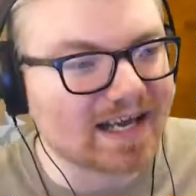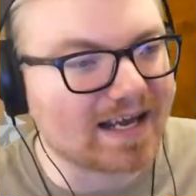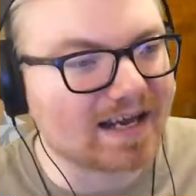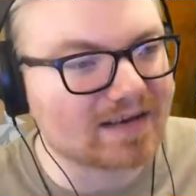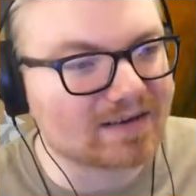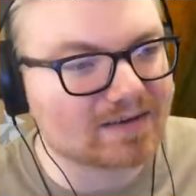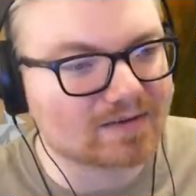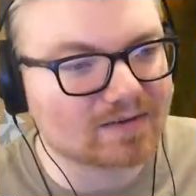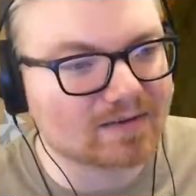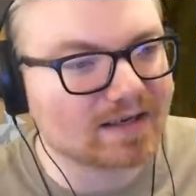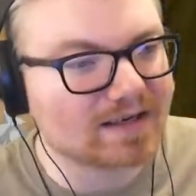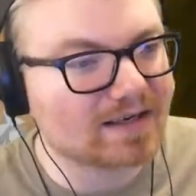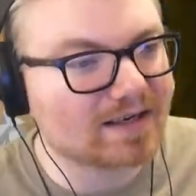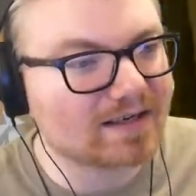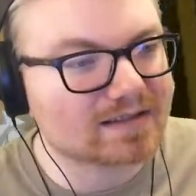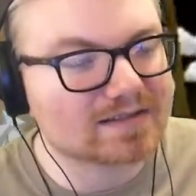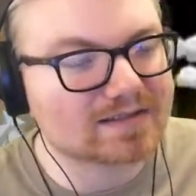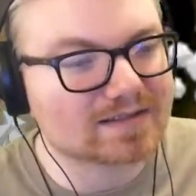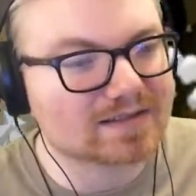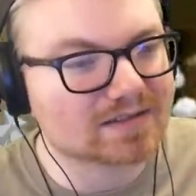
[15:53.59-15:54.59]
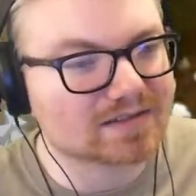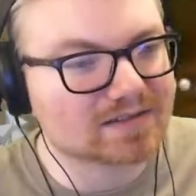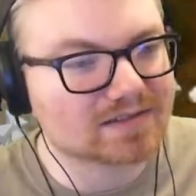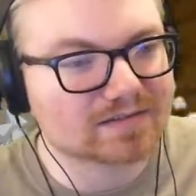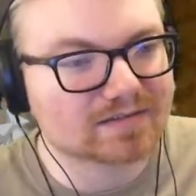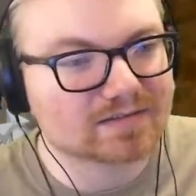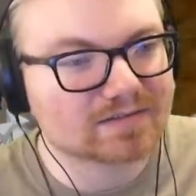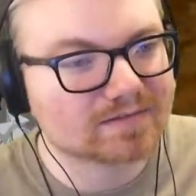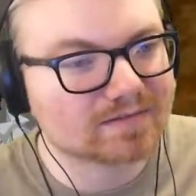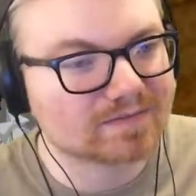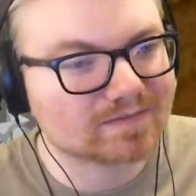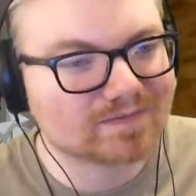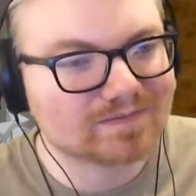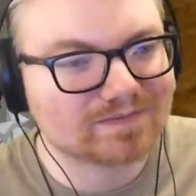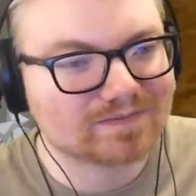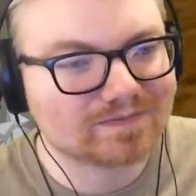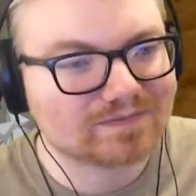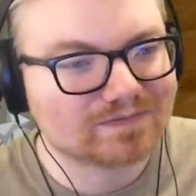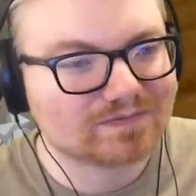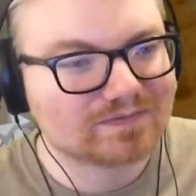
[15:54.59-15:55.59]
Cataquacks, dude.
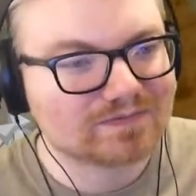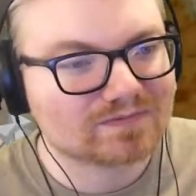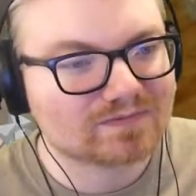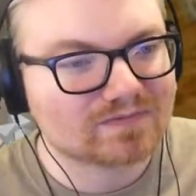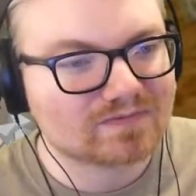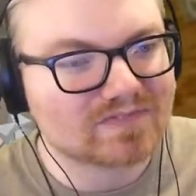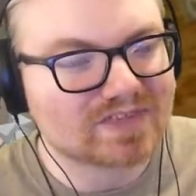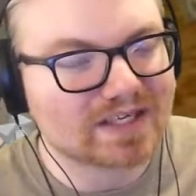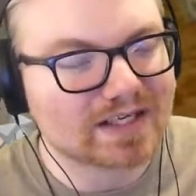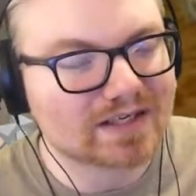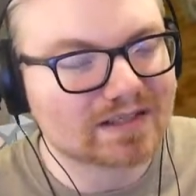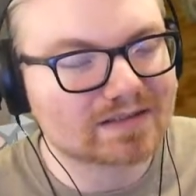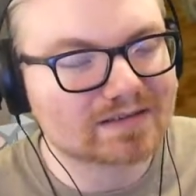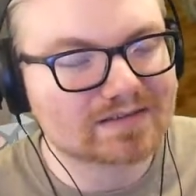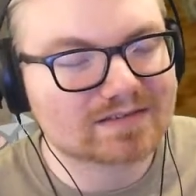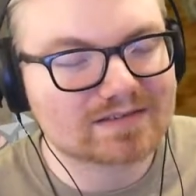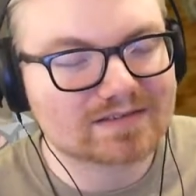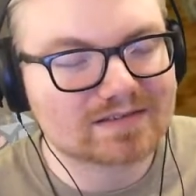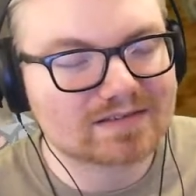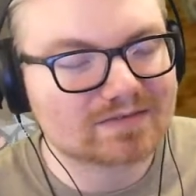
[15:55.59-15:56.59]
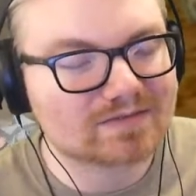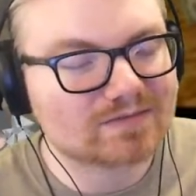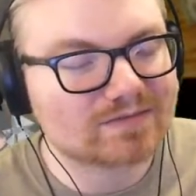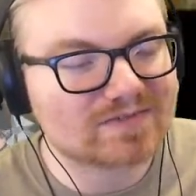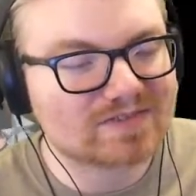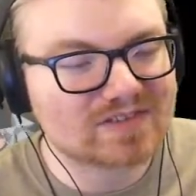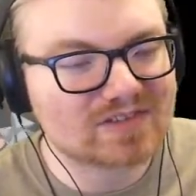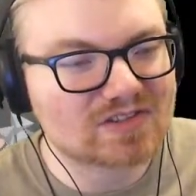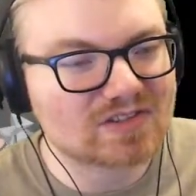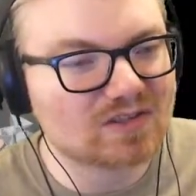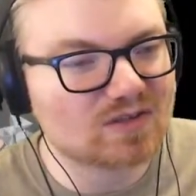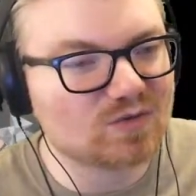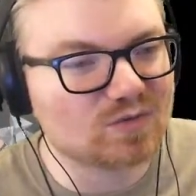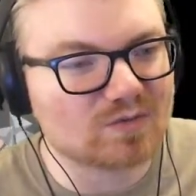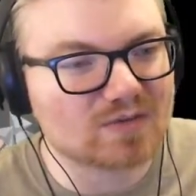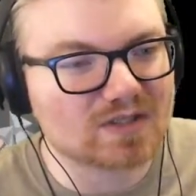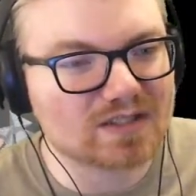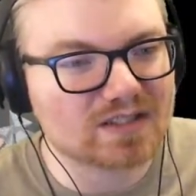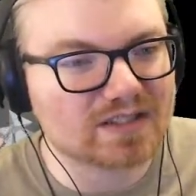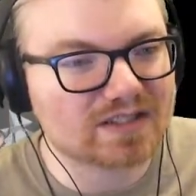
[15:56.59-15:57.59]
Like, so
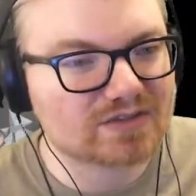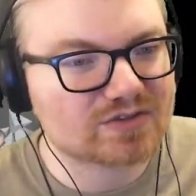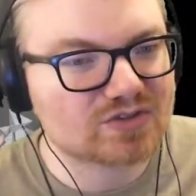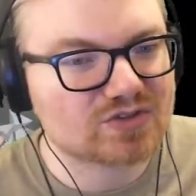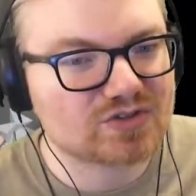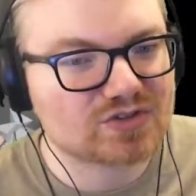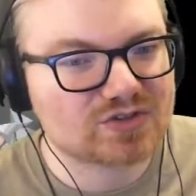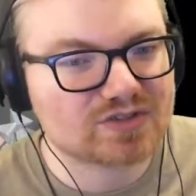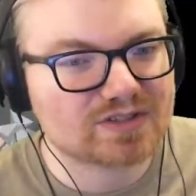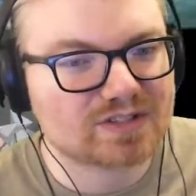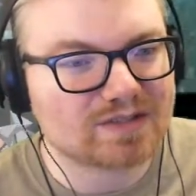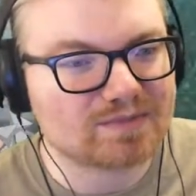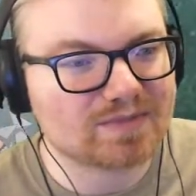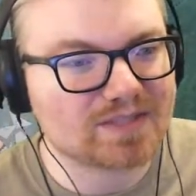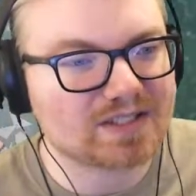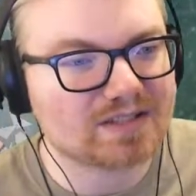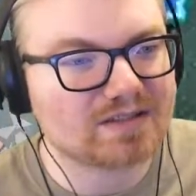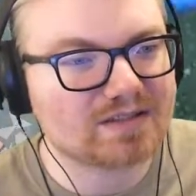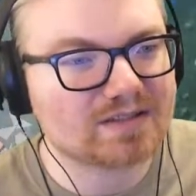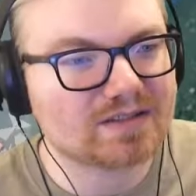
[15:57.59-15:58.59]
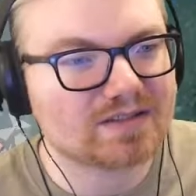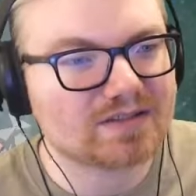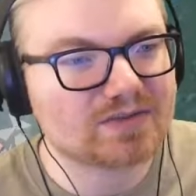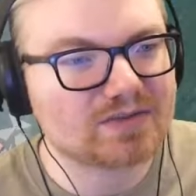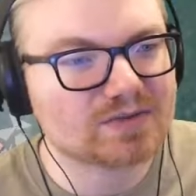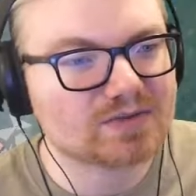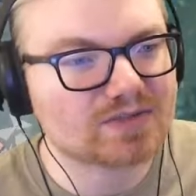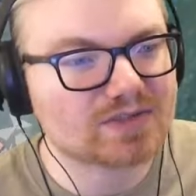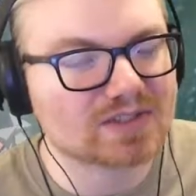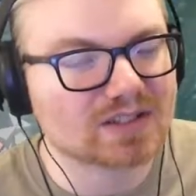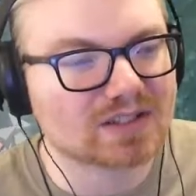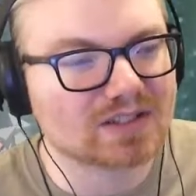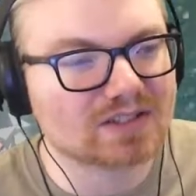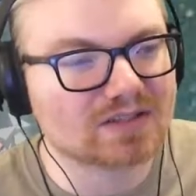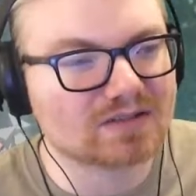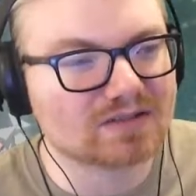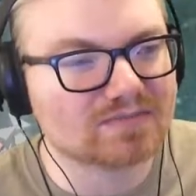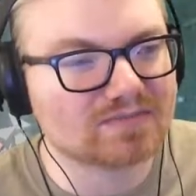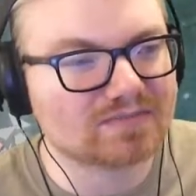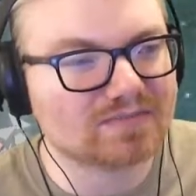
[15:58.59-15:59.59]
much. I mean, you
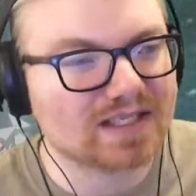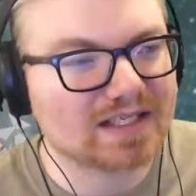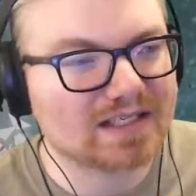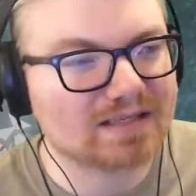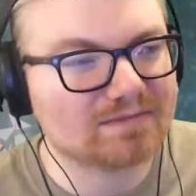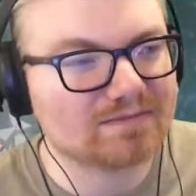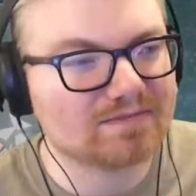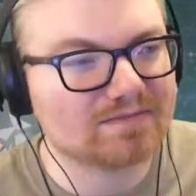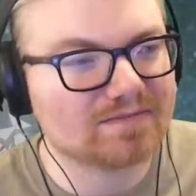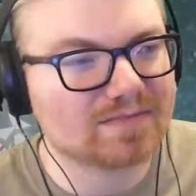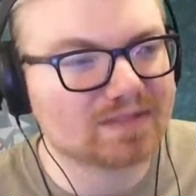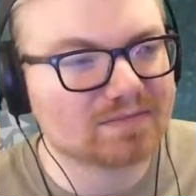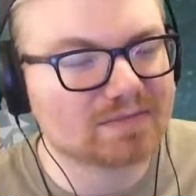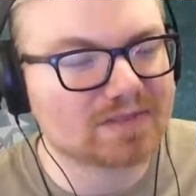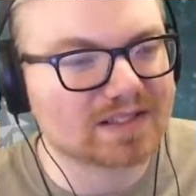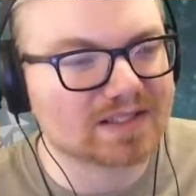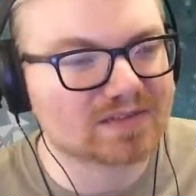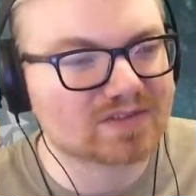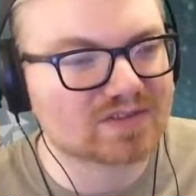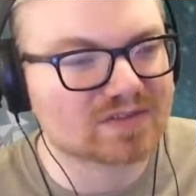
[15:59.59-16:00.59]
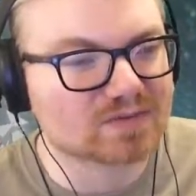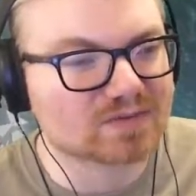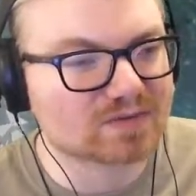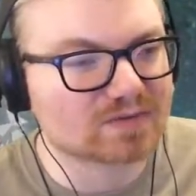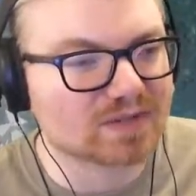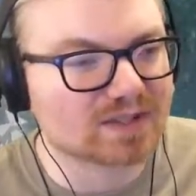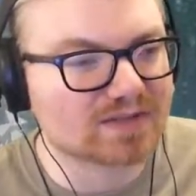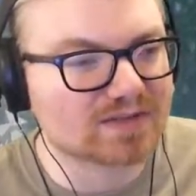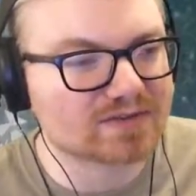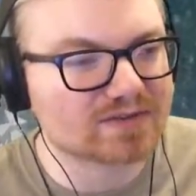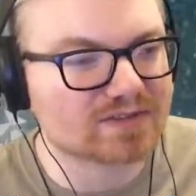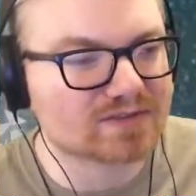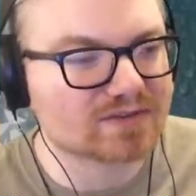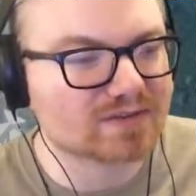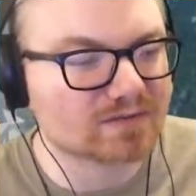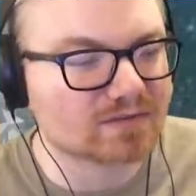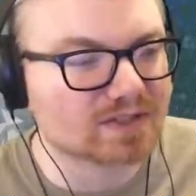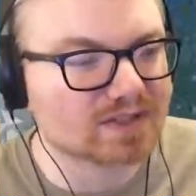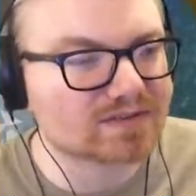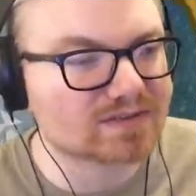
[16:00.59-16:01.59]
saw me play Super Mario
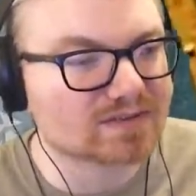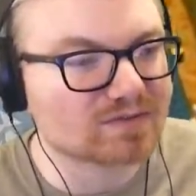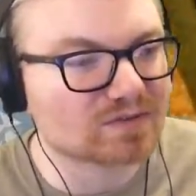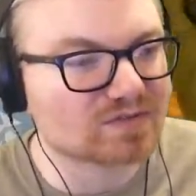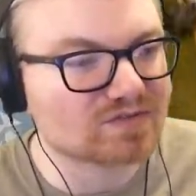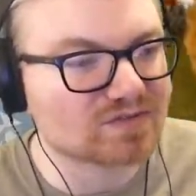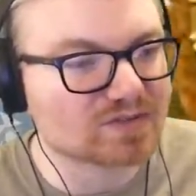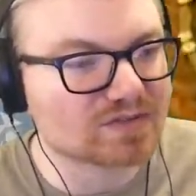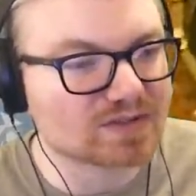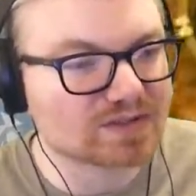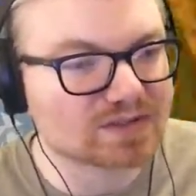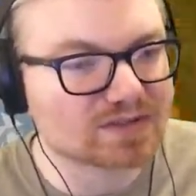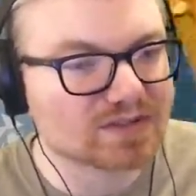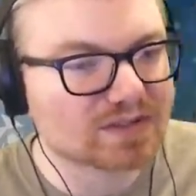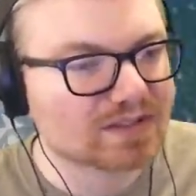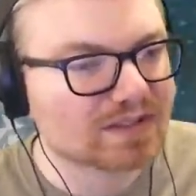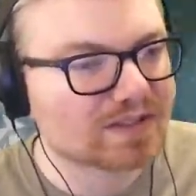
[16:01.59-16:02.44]
Sunshine. Well, some of you did.